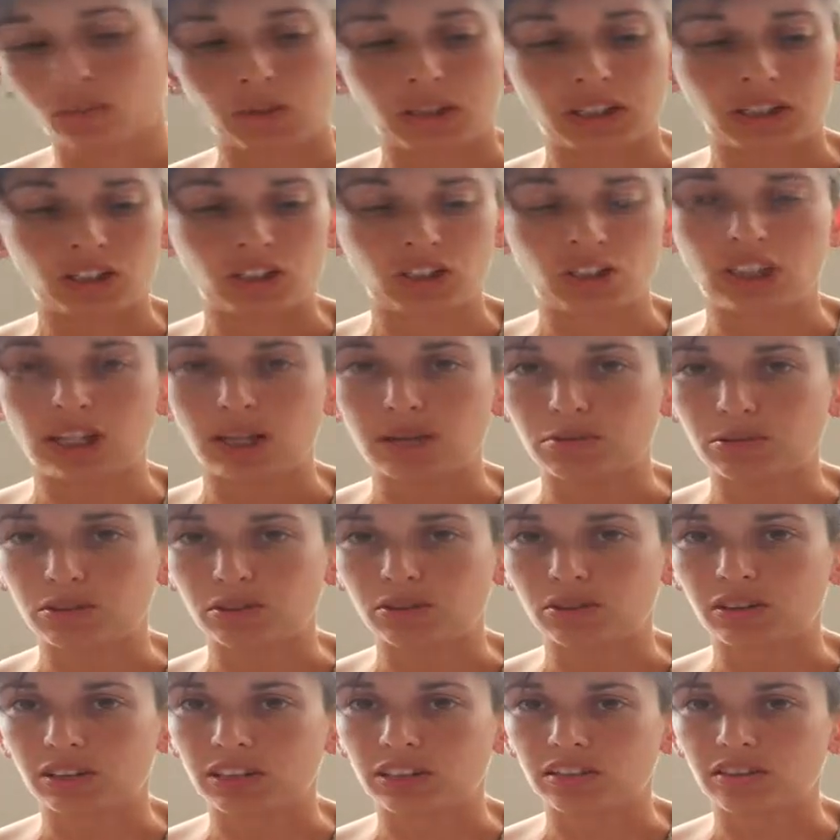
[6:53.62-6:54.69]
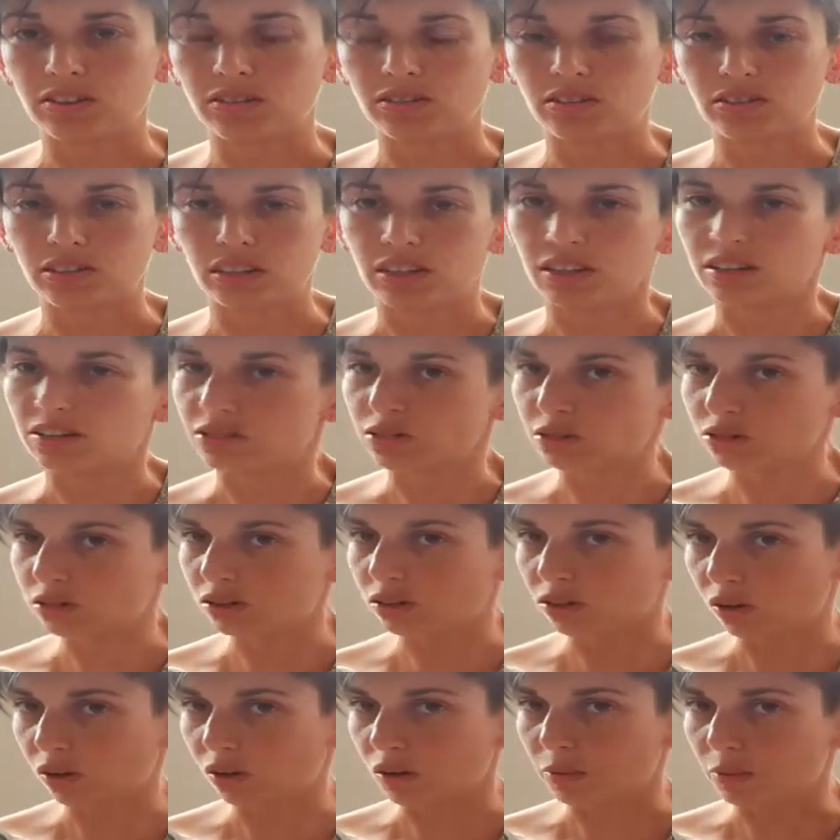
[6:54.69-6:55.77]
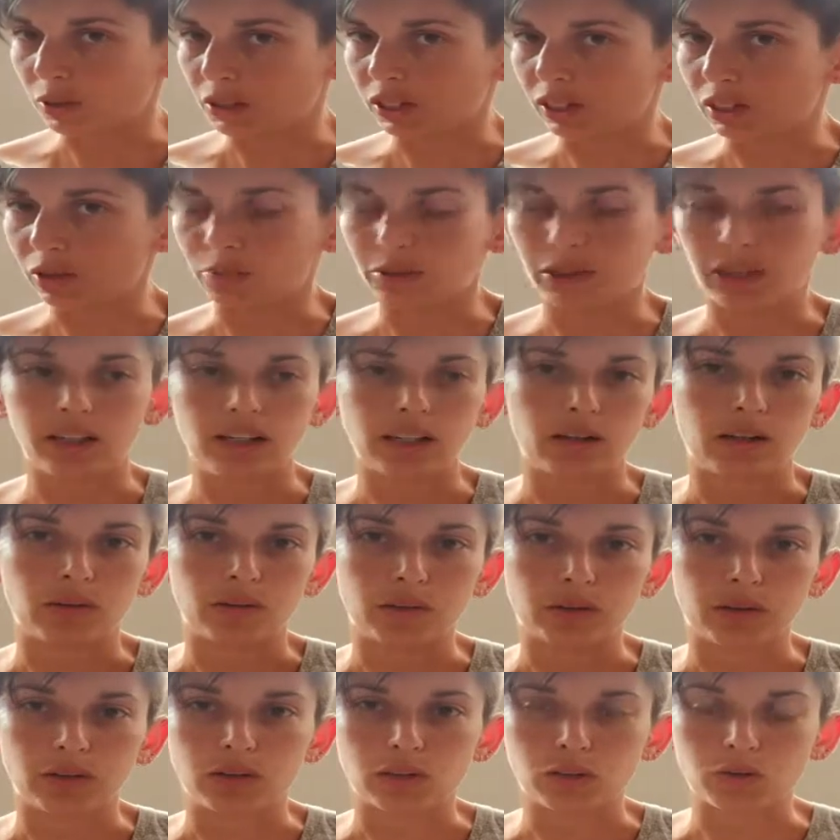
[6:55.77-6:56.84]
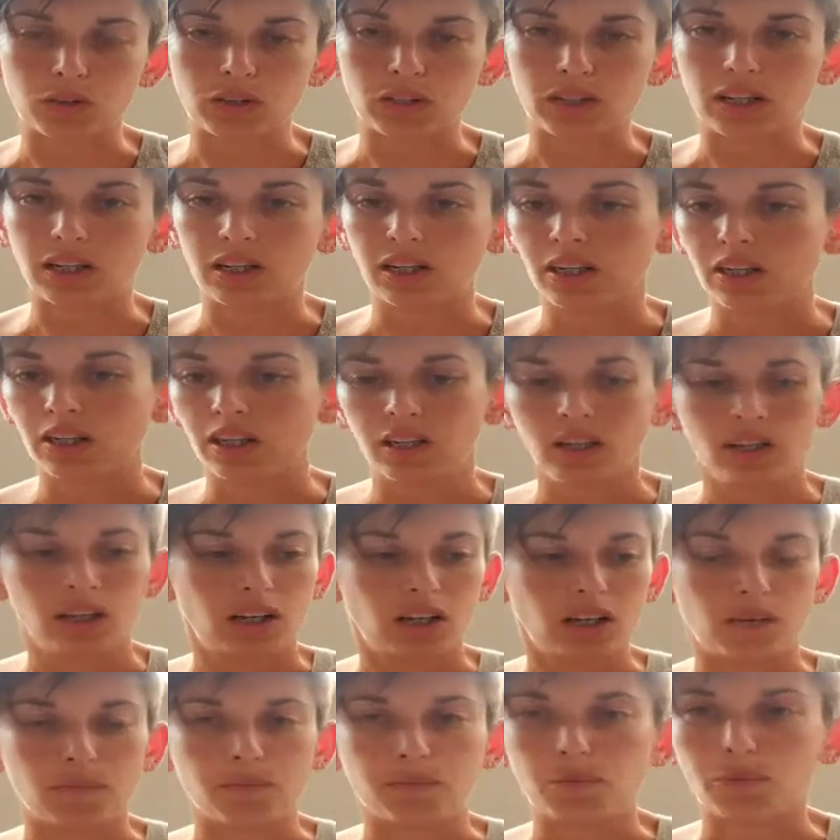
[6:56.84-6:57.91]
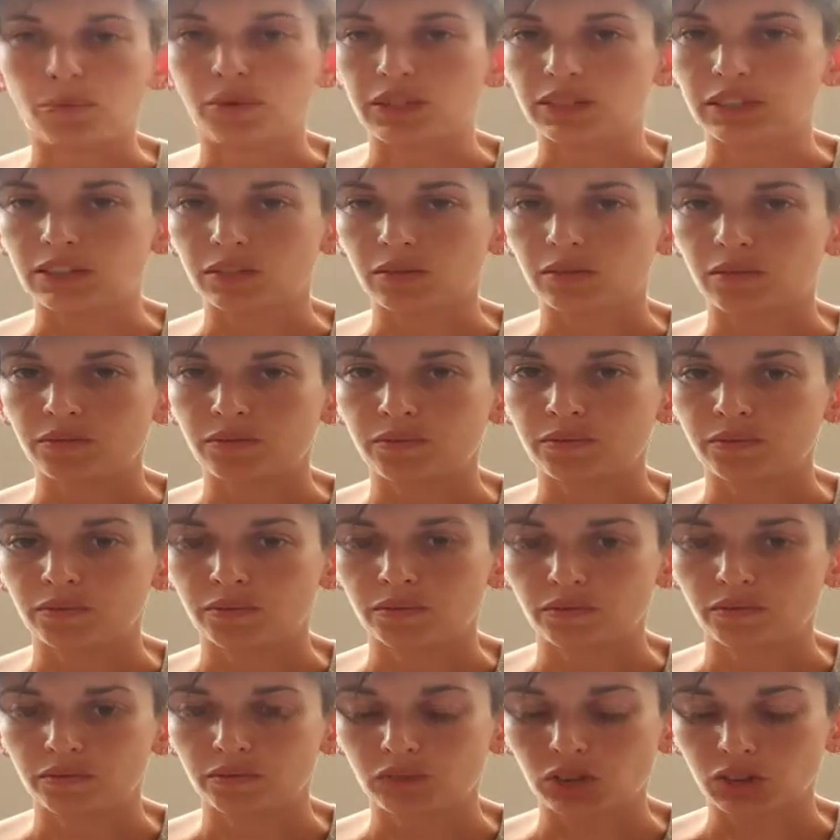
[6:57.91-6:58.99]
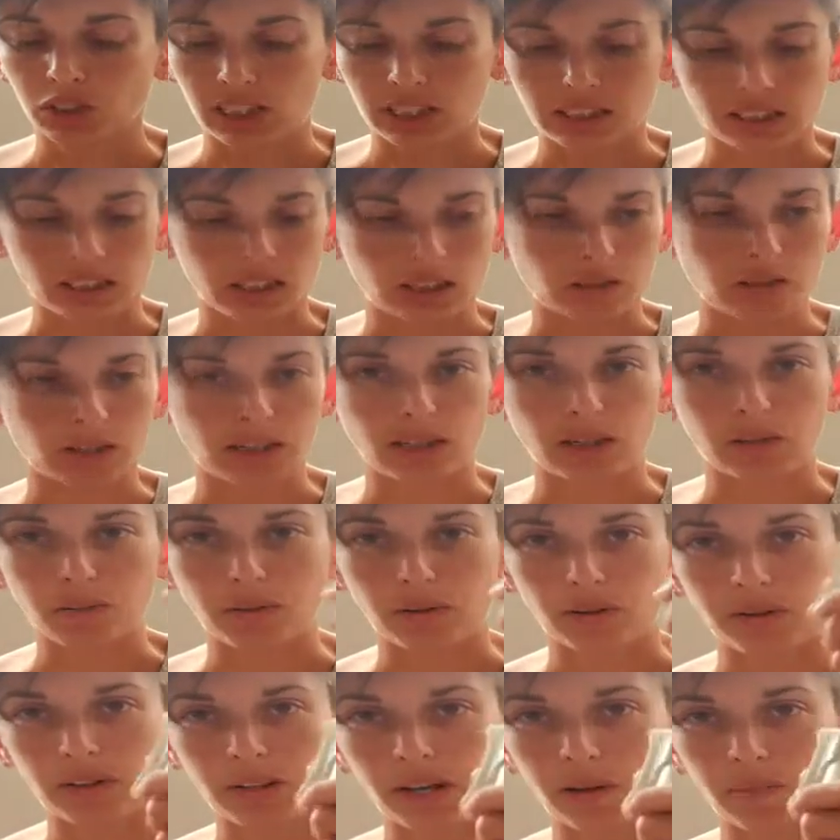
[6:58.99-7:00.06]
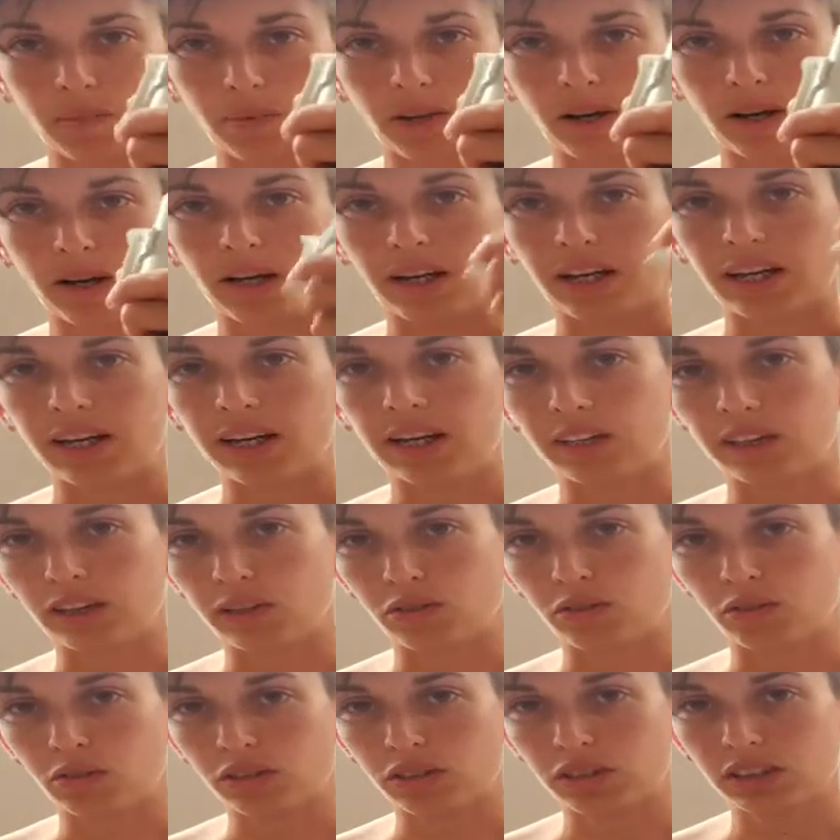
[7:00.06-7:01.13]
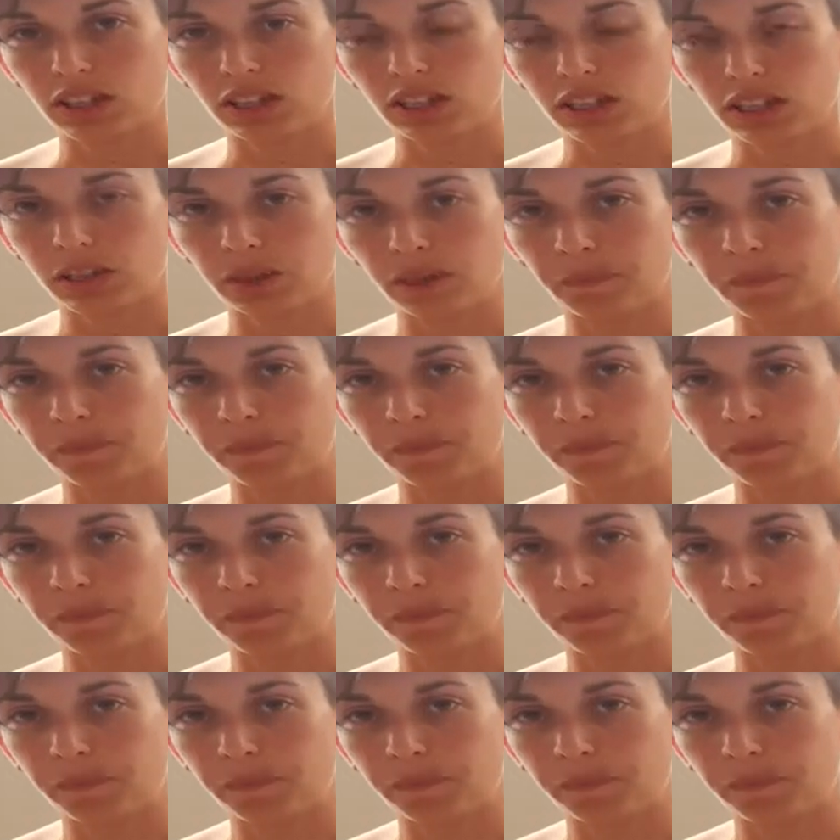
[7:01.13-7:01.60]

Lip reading: a weird shape, so it does annoy me a little bit, I'll be honest with that. But when it's on chest I can keep that part in the rucksack,